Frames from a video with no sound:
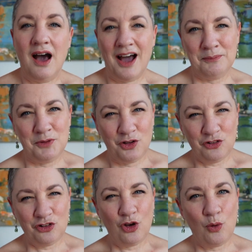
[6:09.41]
I'm not
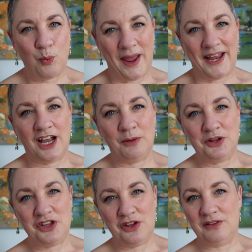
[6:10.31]
sure when I
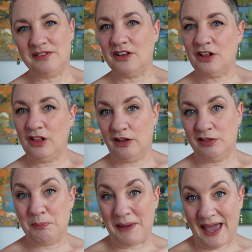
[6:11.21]
would use the
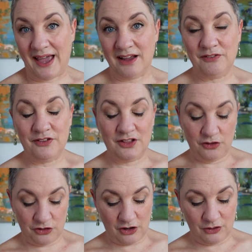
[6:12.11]
cloth bag for the
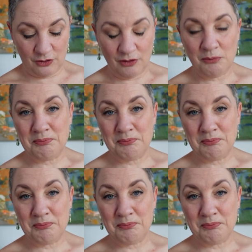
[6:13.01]
journal,